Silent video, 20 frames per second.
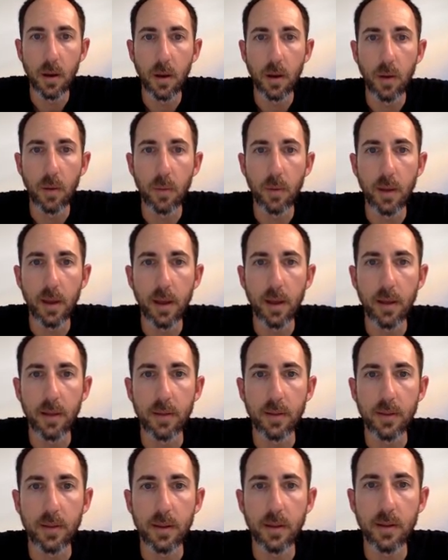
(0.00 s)
where
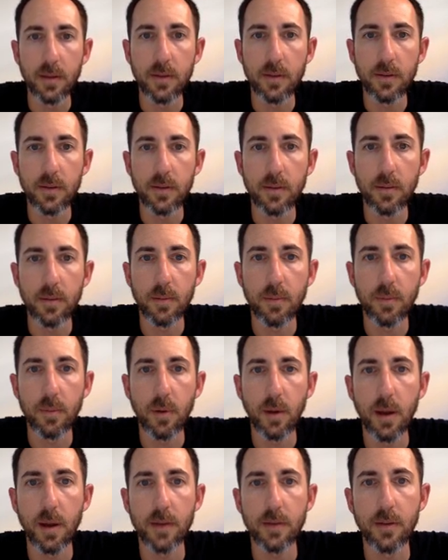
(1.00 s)
this
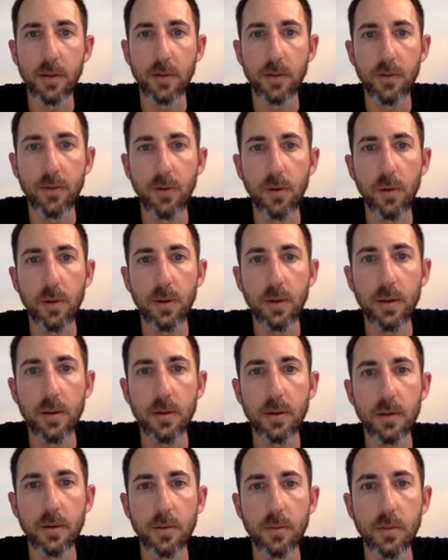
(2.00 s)
price has fallen,
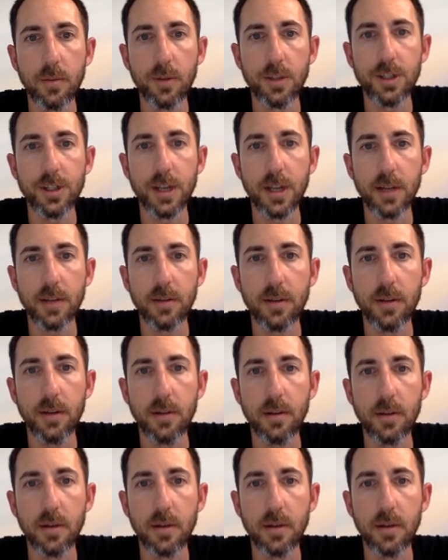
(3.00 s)
rejected,